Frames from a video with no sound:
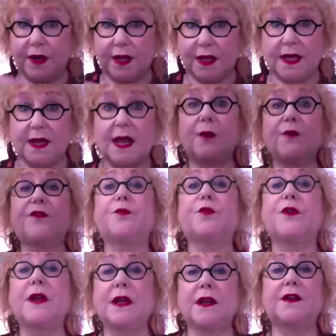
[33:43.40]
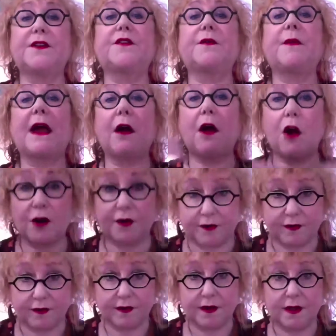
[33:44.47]
it? I was putting it into my heart,
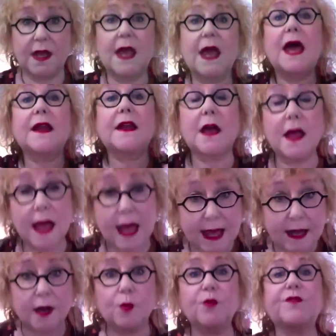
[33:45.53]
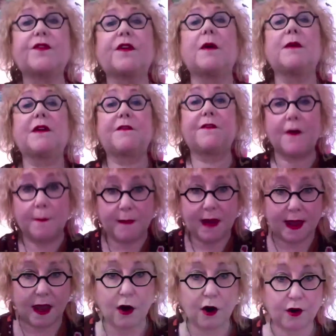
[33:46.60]
and it was coming from
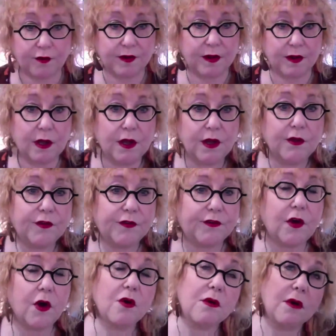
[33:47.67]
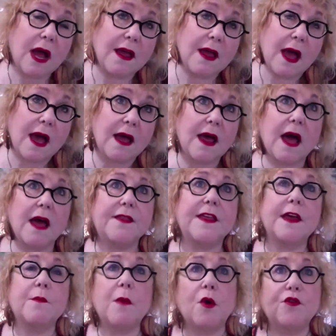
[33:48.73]
my heart. So I
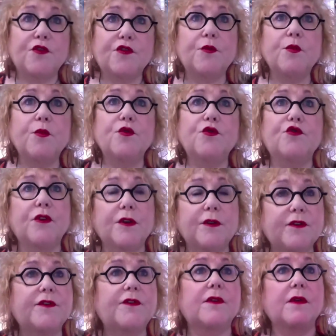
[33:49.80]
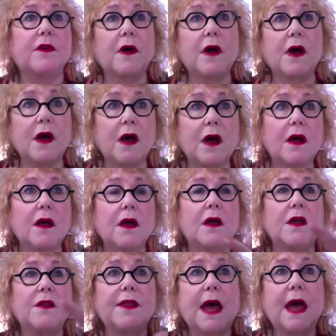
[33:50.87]
think most mudras
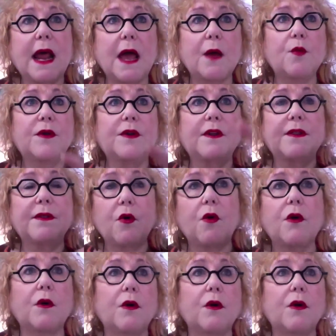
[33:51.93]
that I would, or